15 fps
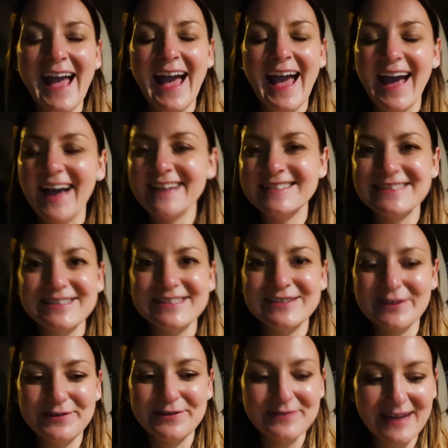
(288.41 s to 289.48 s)
and you
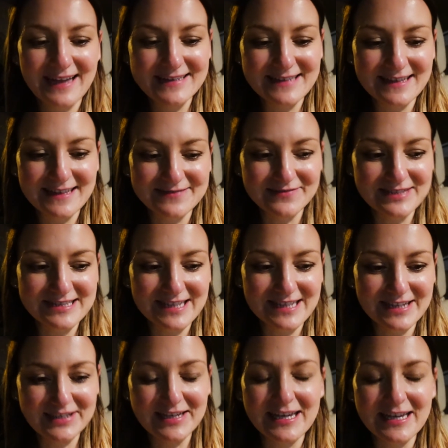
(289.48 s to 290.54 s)
know, and return
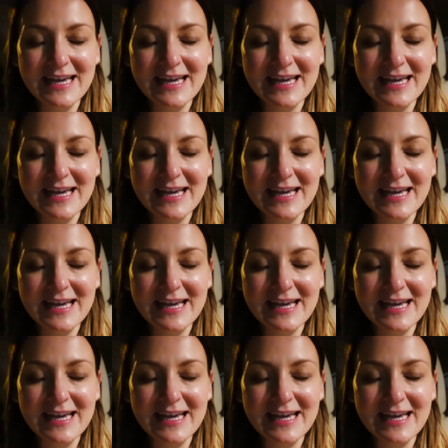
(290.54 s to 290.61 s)
it.